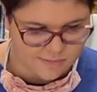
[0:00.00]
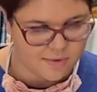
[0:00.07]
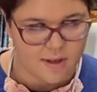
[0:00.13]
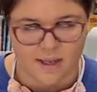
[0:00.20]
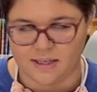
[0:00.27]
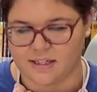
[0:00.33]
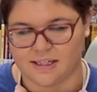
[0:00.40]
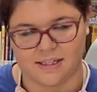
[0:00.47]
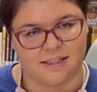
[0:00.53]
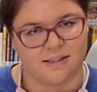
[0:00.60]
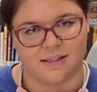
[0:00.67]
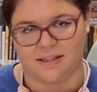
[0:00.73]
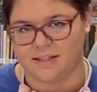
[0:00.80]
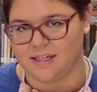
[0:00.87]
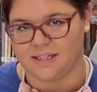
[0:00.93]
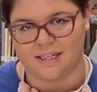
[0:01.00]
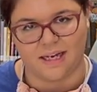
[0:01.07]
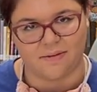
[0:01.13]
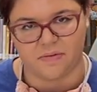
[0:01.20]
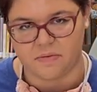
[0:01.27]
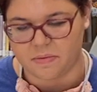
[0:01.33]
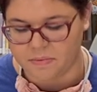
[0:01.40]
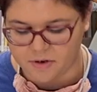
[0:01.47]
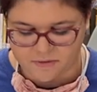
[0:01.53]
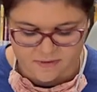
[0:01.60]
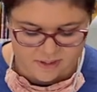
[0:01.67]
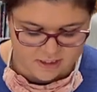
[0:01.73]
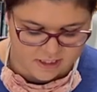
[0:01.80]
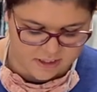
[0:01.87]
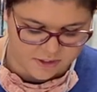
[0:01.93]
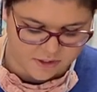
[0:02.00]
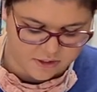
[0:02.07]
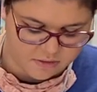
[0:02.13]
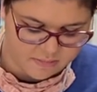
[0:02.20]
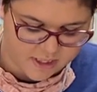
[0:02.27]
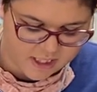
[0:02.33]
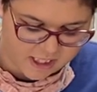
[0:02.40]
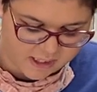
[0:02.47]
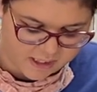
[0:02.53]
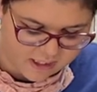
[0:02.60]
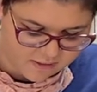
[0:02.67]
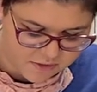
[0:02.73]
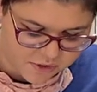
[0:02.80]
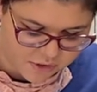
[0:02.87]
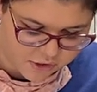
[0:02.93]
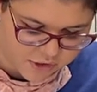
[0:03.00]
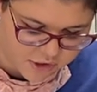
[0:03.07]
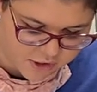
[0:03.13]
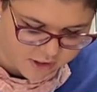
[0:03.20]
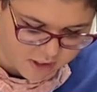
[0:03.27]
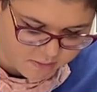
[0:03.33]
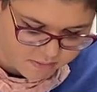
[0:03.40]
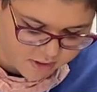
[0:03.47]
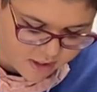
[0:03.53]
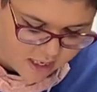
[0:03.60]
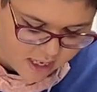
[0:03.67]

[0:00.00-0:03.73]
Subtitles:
It doesn't have to be perfect. These are going to be the leaves to our turnip.